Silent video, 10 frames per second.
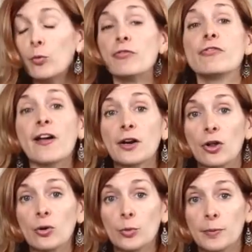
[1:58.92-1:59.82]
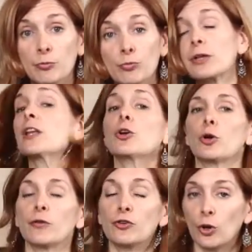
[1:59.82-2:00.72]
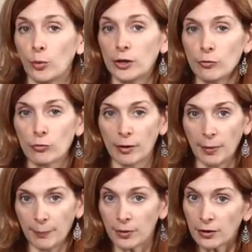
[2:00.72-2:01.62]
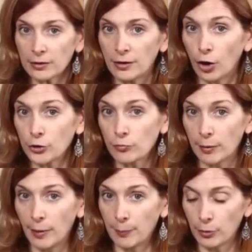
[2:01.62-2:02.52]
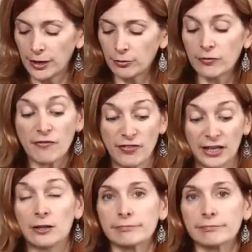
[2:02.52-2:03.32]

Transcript: fennel would be really good. If you don't want to use red pepper, all you red pepper haters, fennel.